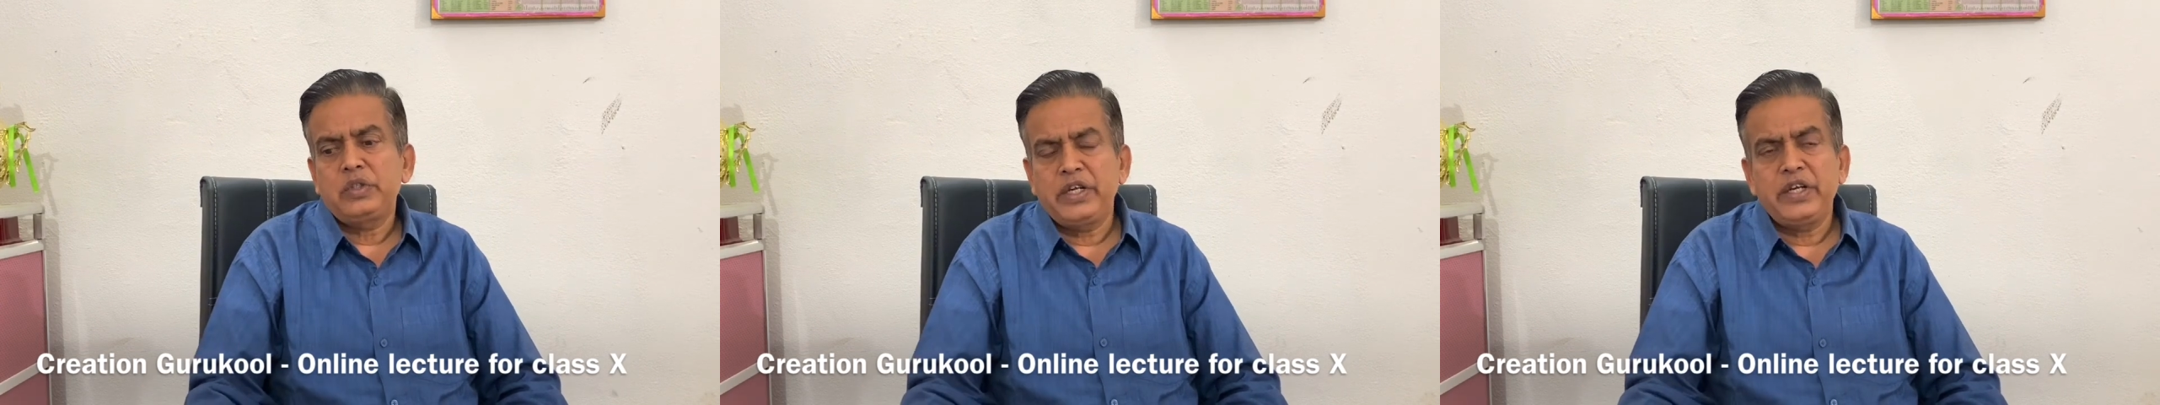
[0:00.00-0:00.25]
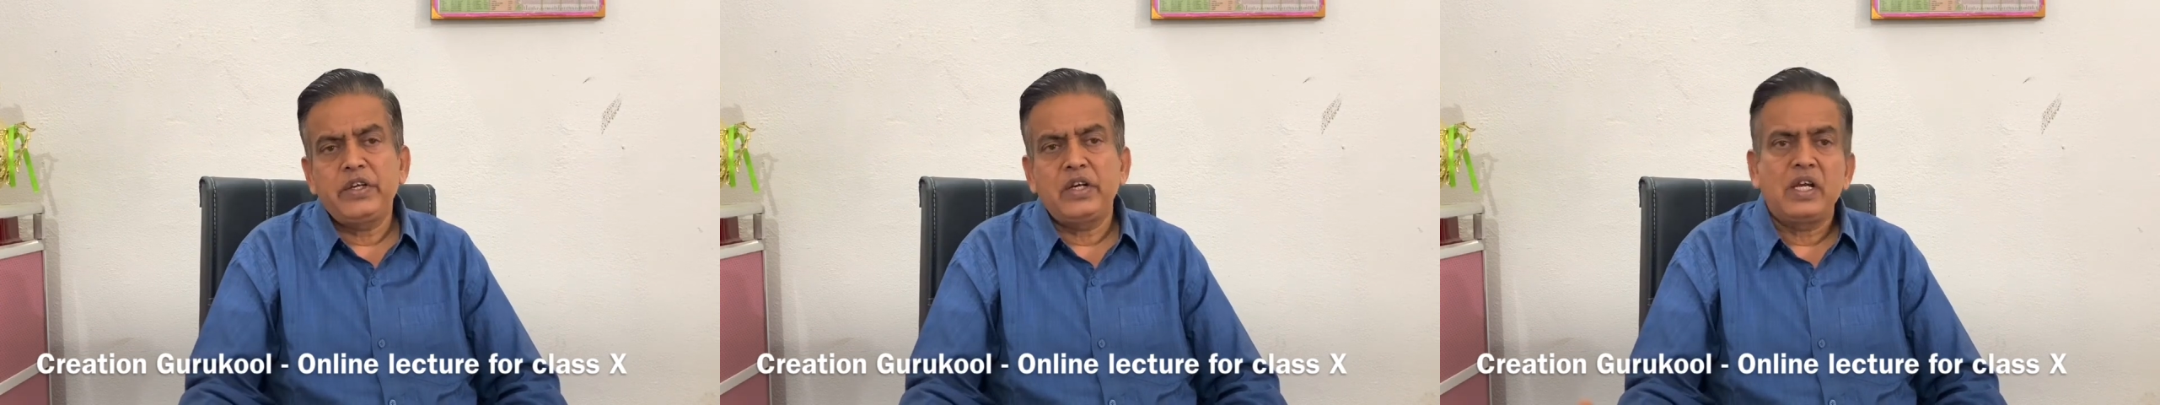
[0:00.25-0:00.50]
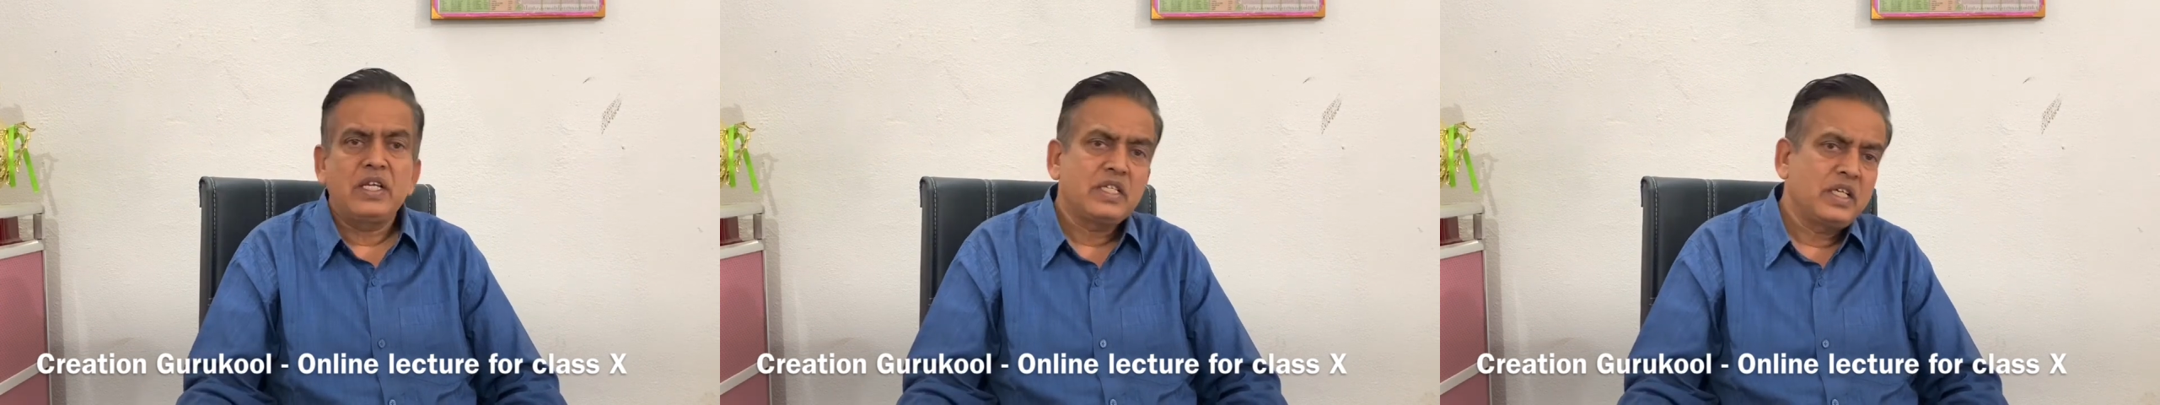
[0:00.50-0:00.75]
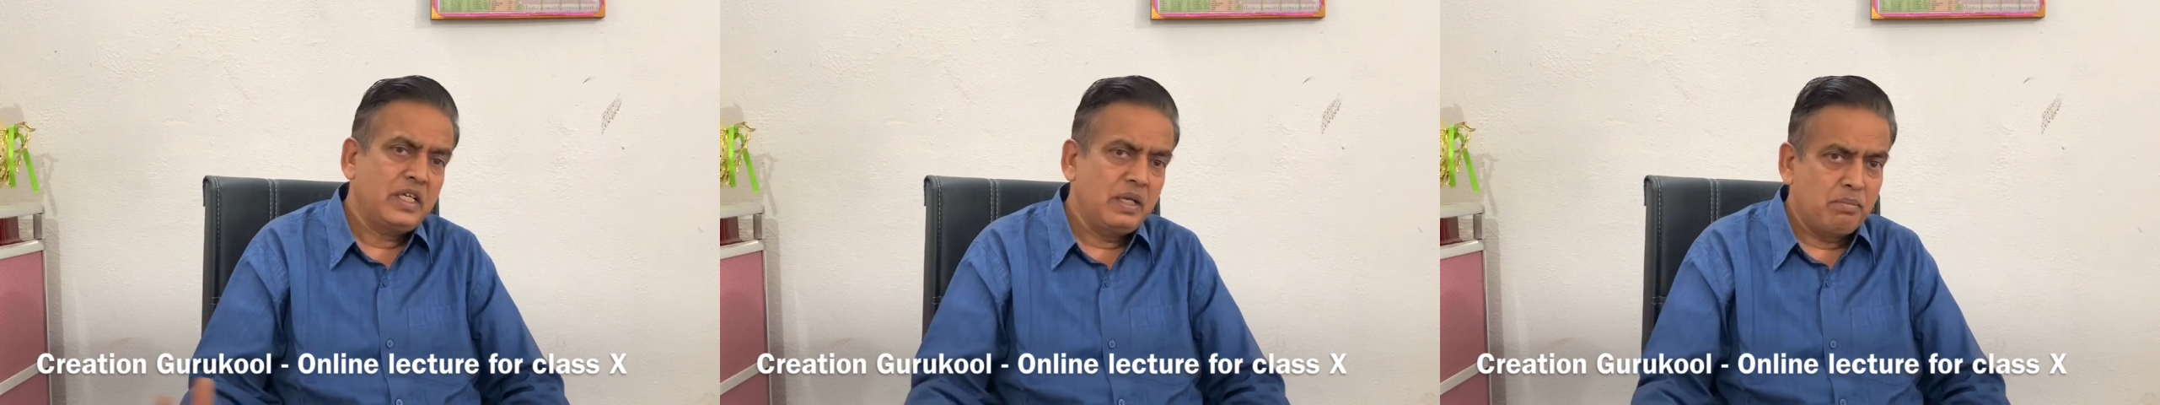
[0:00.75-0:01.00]
take rice
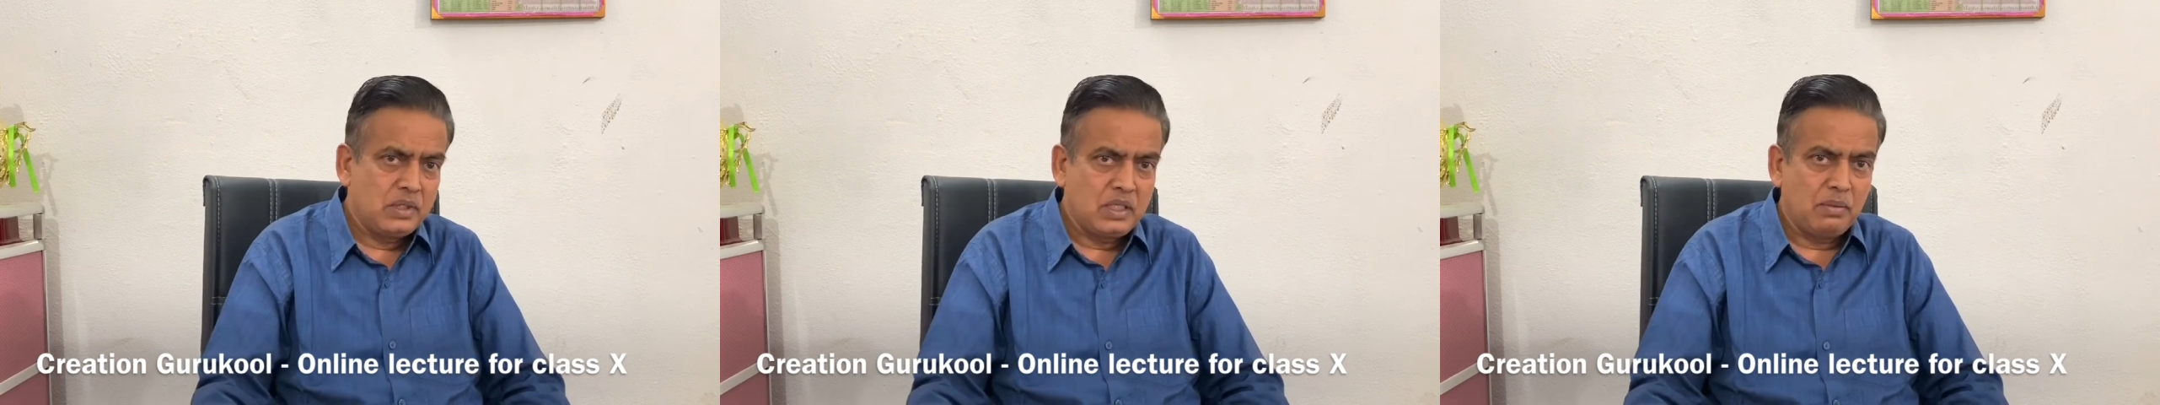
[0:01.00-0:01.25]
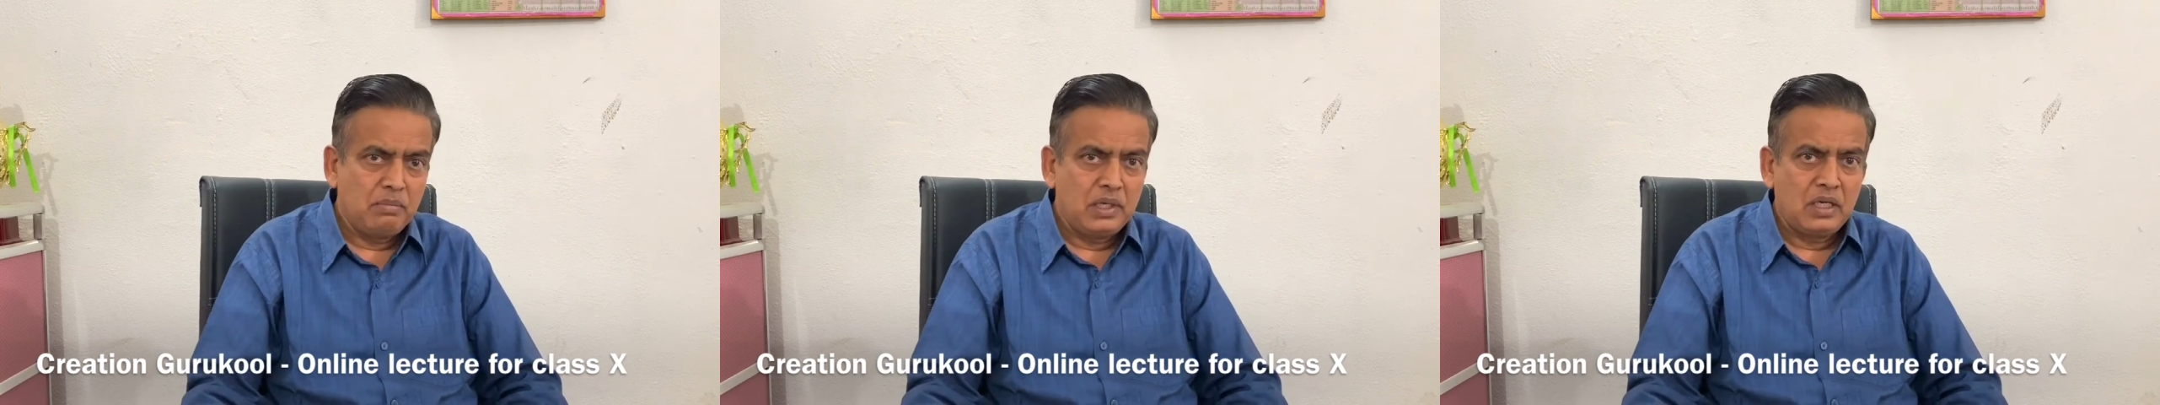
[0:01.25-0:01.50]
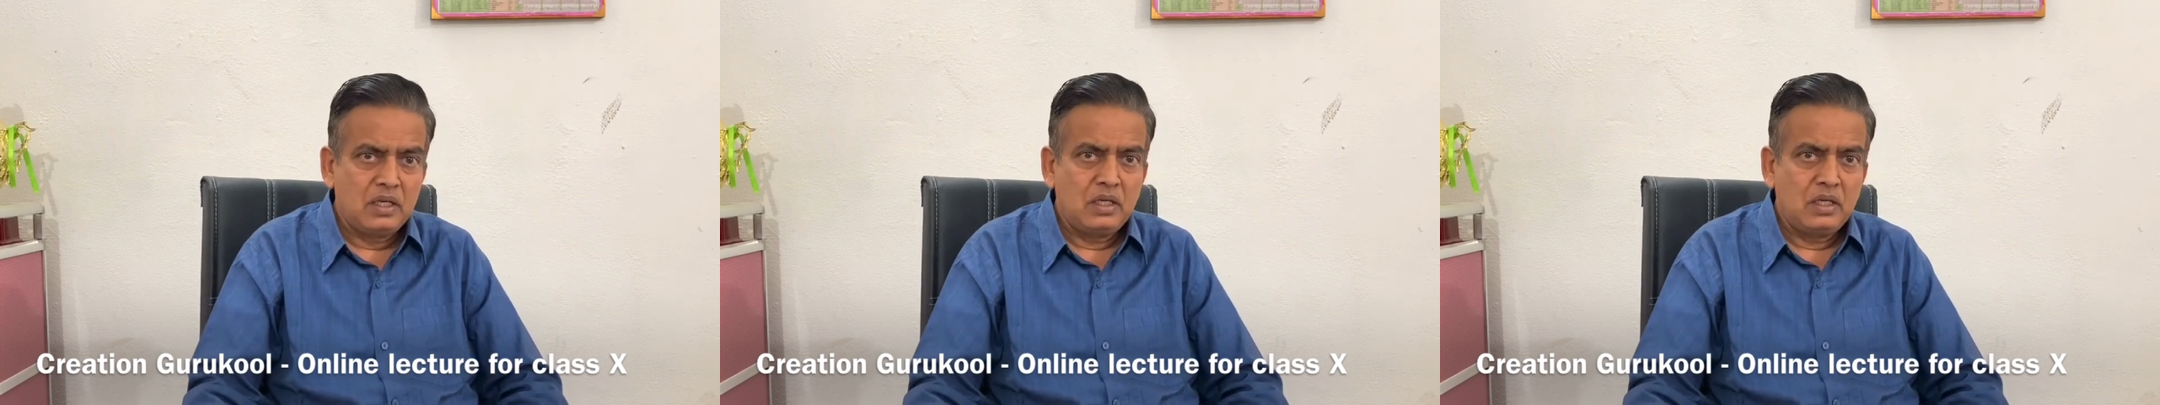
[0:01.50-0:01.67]
and give me some milk.